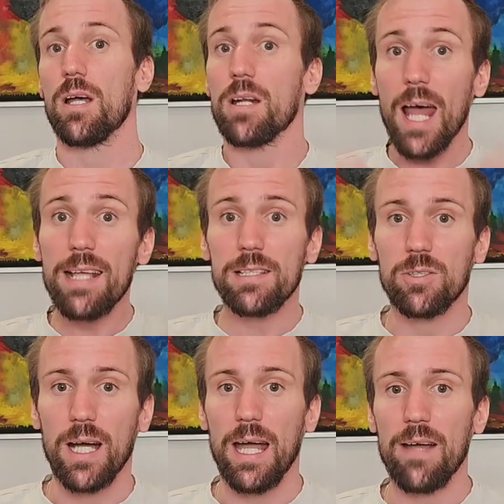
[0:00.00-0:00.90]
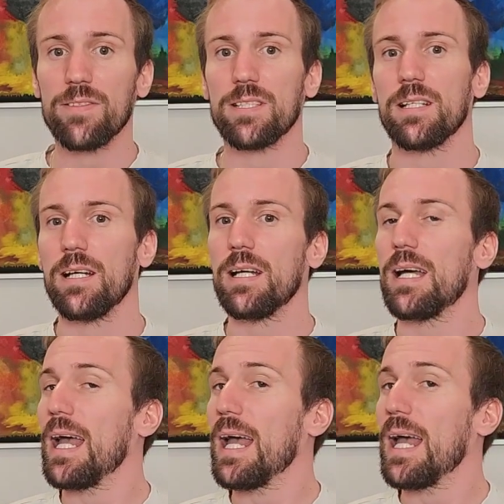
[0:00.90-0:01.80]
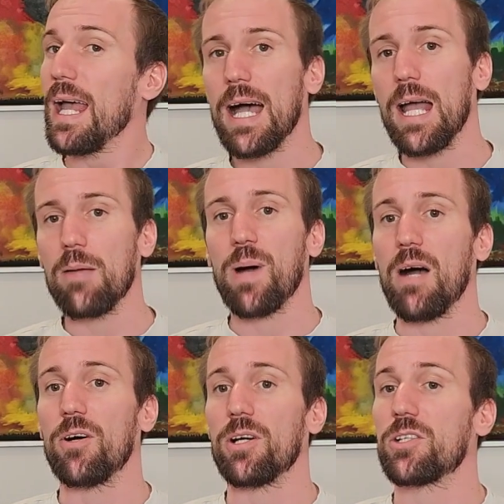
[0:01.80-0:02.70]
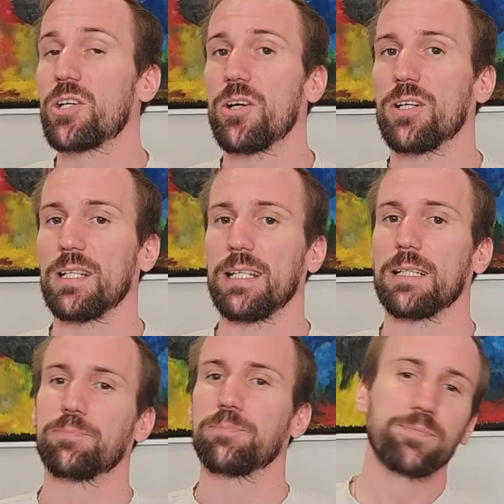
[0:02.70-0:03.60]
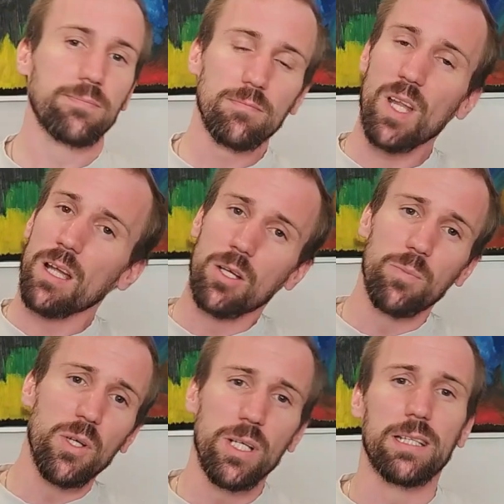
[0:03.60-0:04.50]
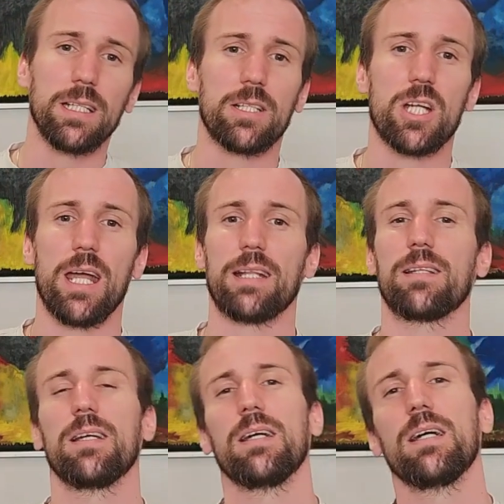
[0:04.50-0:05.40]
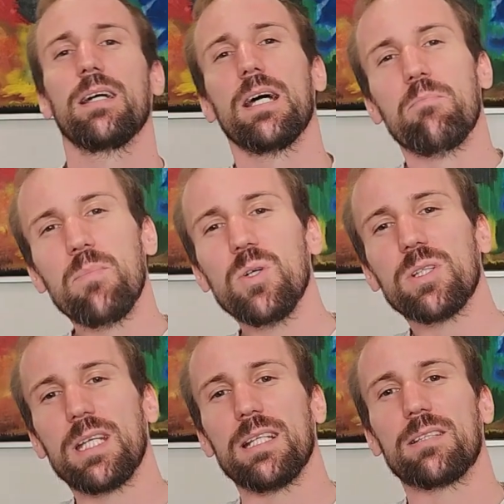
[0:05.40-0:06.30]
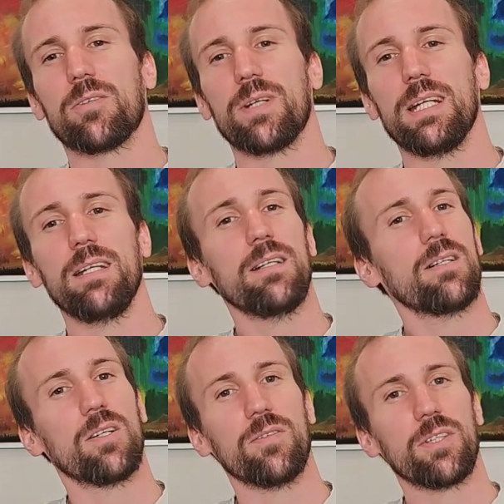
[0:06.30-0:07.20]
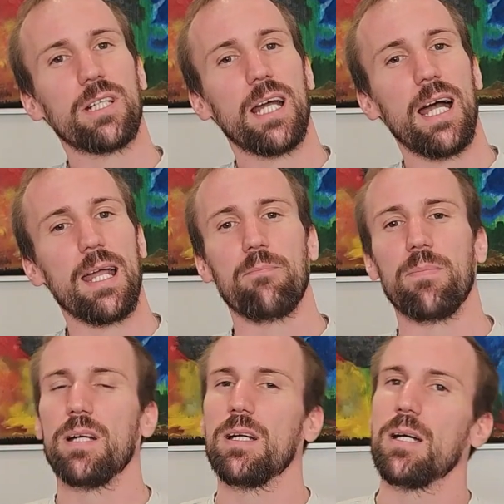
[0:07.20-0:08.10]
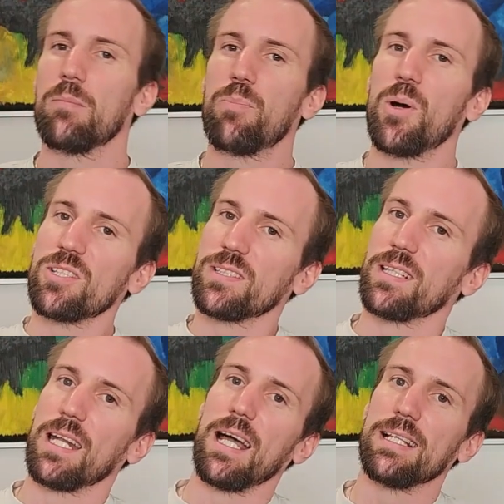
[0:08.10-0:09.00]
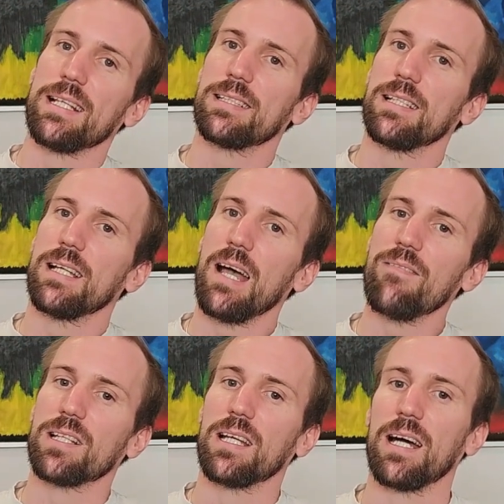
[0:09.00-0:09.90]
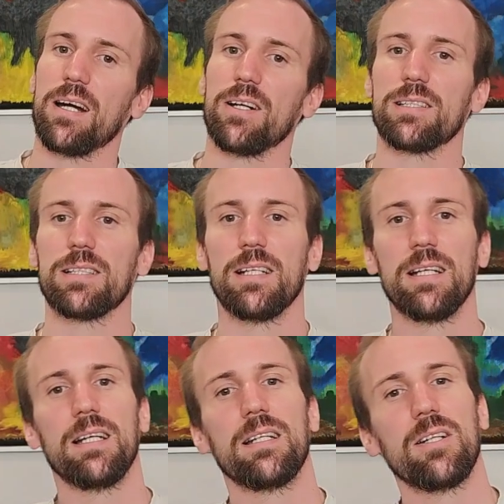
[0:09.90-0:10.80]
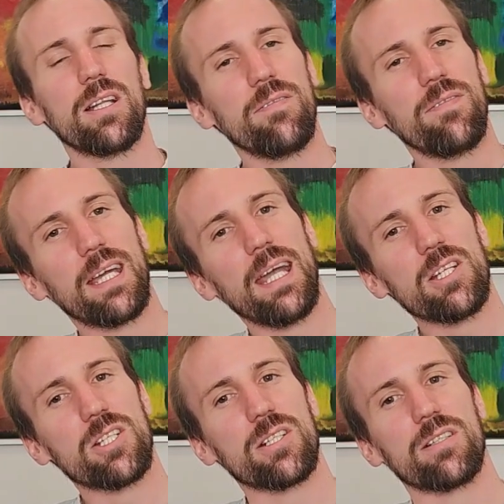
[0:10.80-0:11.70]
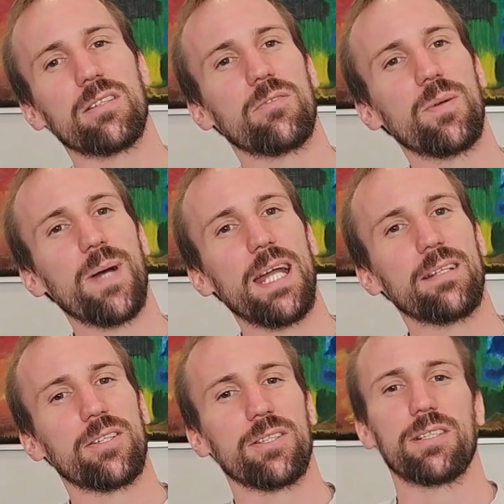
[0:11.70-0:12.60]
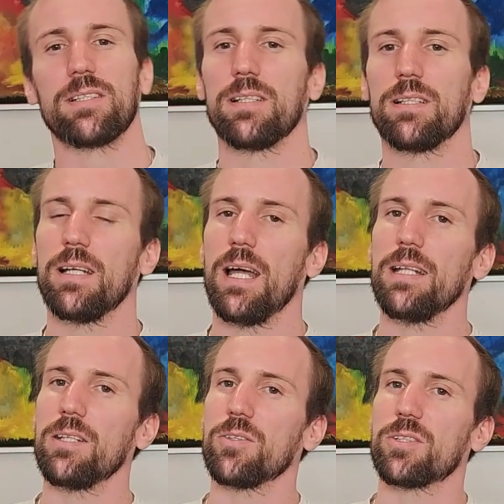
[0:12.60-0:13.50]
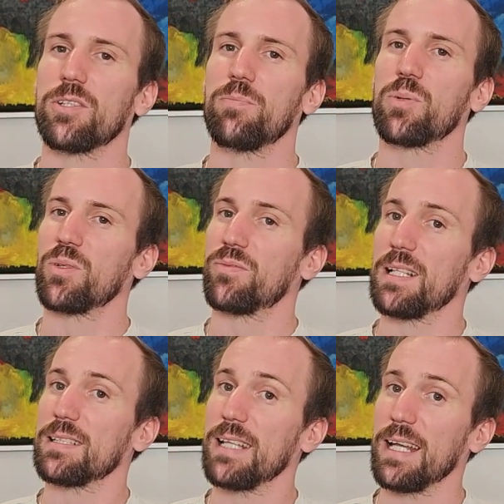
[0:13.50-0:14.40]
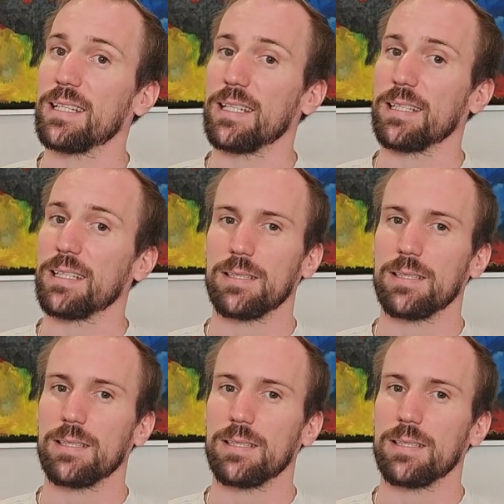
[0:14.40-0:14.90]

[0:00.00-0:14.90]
Nice to haves: AI powered journaling, community chat, mood history over time, personalized avatars, notification reminders, and user profile settings.